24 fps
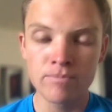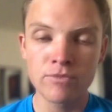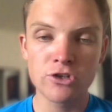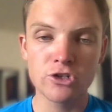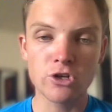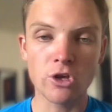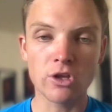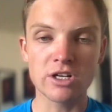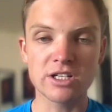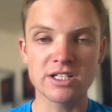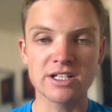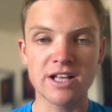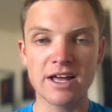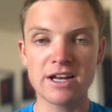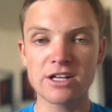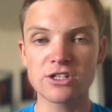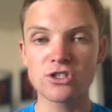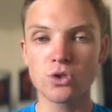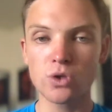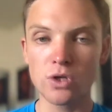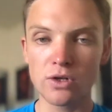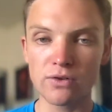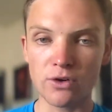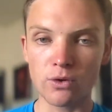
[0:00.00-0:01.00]
So there's kind of
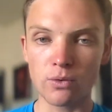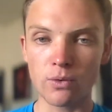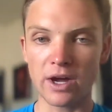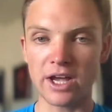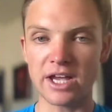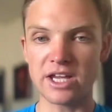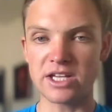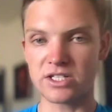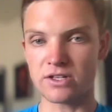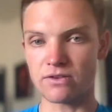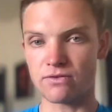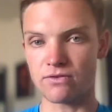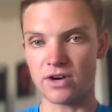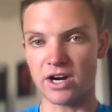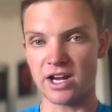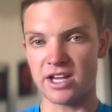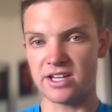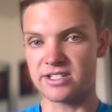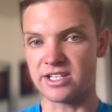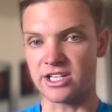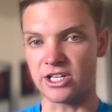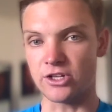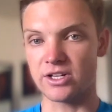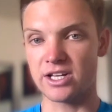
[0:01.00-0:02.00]
two different ways of
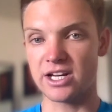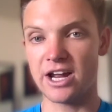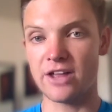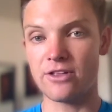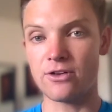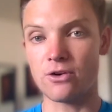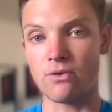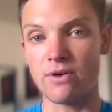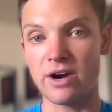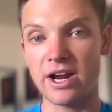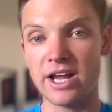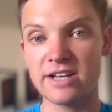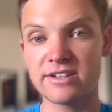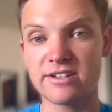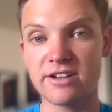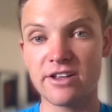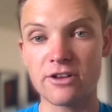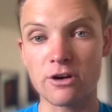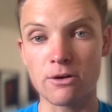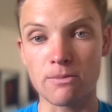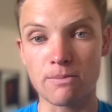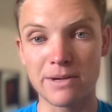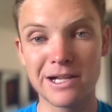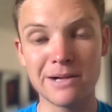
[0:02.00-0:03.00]
racing. You can either race
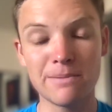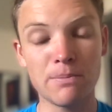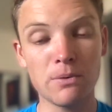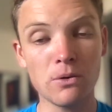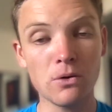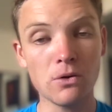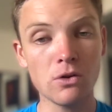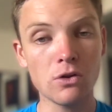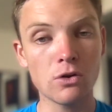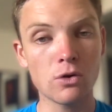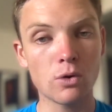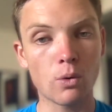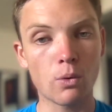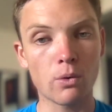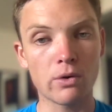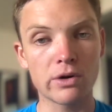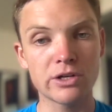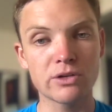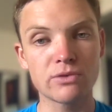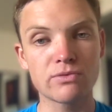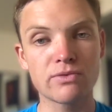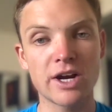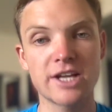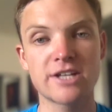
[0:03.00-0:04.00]
other people or
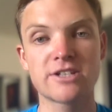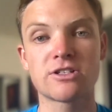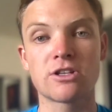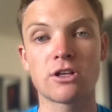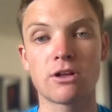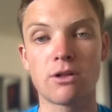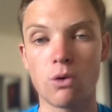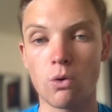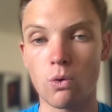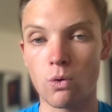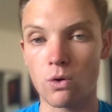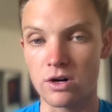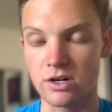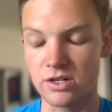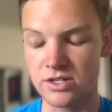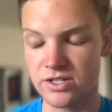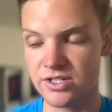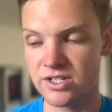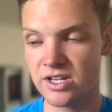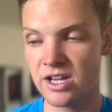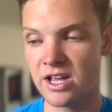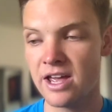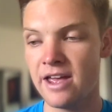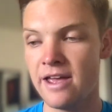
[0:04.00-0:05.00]
you race the
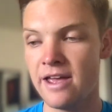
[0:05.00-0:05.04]
course.